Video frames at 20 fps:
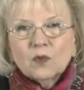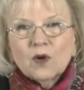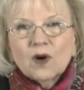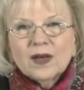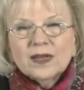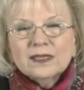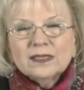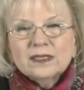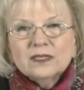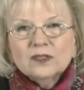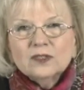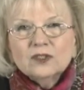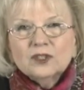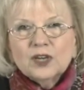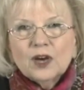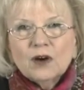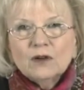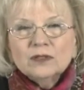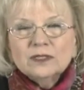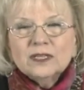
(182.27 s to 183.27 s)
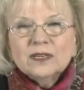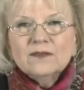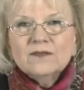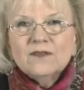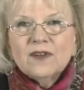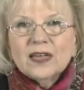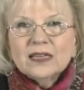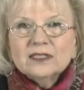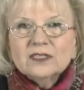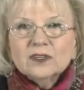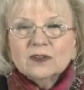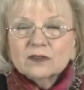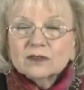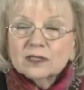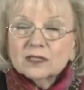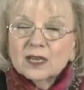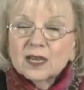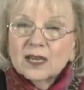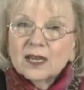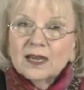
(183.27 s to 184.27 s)
one's chosen
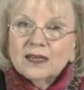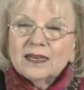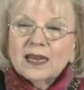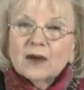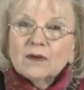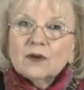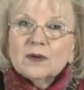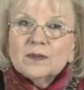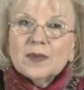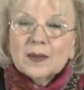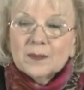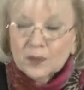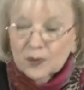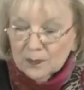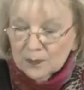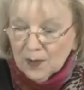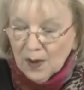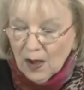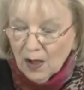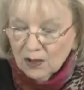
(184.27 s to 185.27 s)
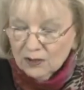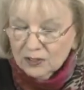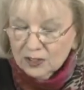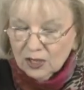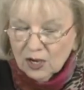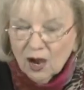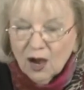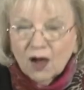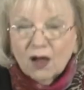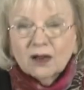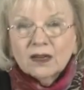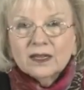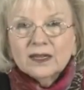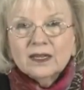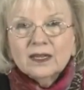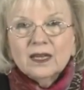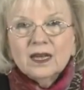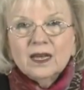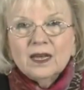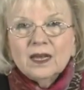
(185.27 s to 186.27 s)
vessels. Now remember Paul's
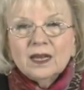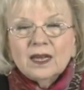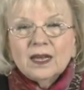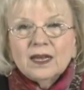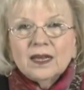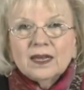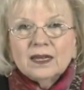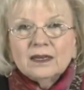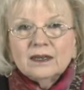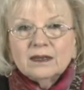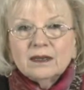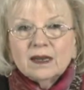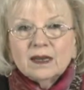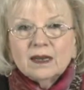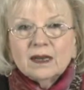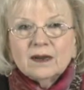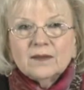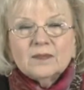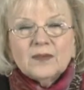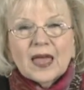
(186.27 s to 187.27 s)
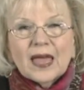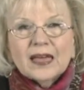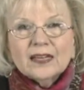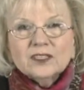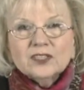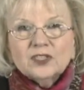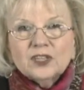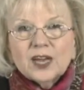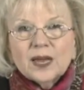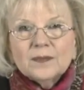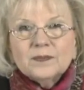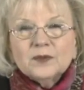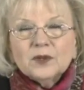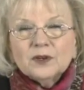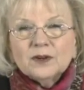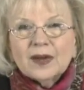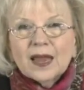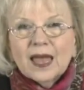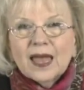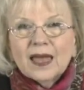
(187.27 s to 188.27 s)
calling in Acts
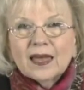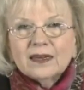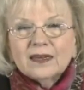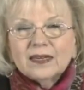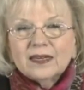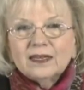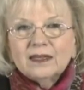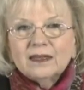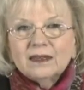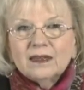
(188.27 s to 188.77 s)
chapter 9.